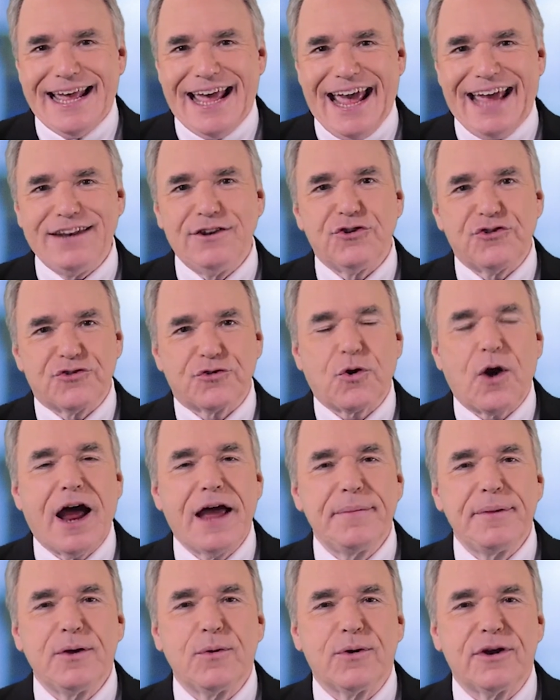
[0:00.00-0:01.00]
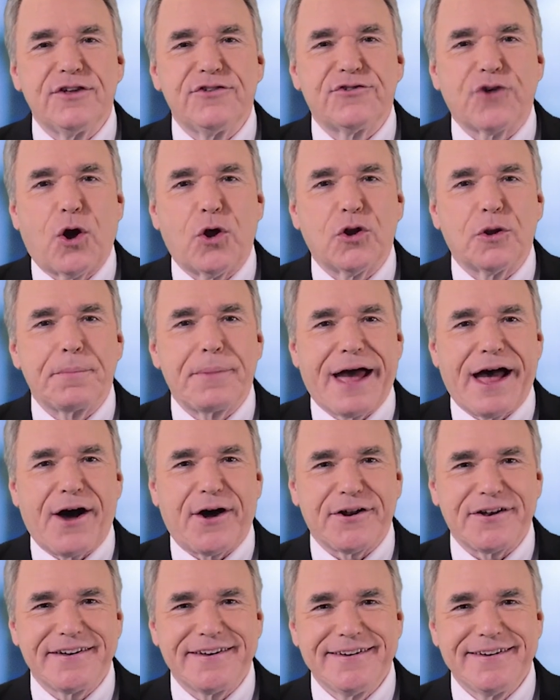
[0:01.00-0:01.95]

and describing what it's all about.